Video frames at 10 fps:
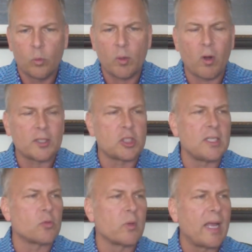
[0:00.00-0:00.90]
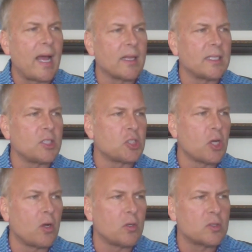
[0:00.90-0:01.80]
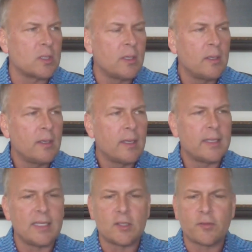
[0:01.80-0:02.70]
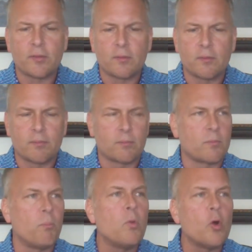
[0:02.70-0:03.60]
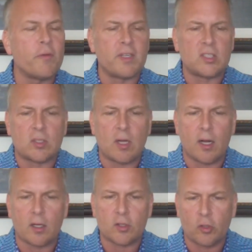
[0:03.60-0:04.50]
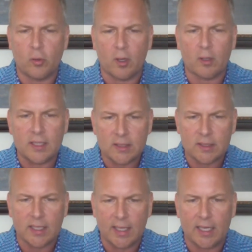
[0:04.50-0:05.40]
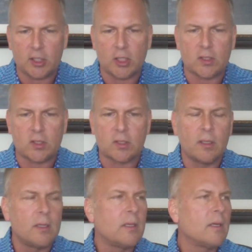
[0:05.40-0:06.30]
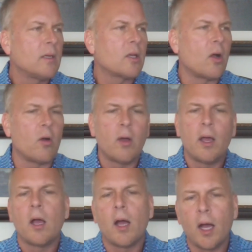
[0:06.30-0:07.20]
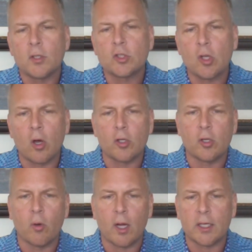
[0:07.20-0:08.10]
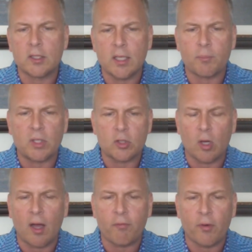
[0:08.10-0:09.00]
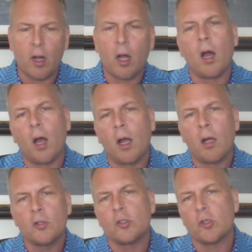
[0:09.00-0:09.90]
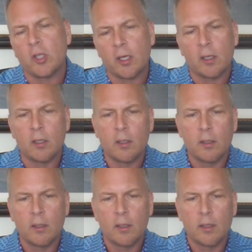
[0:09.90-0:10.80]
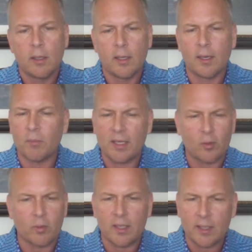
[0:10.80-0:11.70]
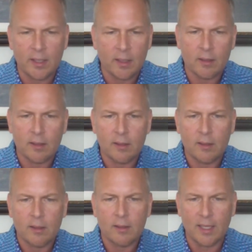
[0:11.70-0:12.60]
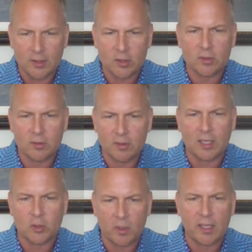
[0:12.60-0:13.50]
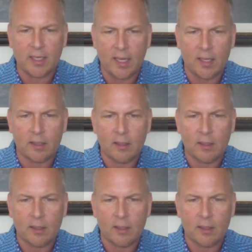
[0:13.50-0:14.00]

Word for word: We watch these reality shows and these movie stars who are listing agents go, uh, So, do you want to accept this offer? Huh? Do you? And I'm like, really? That's that's what you got?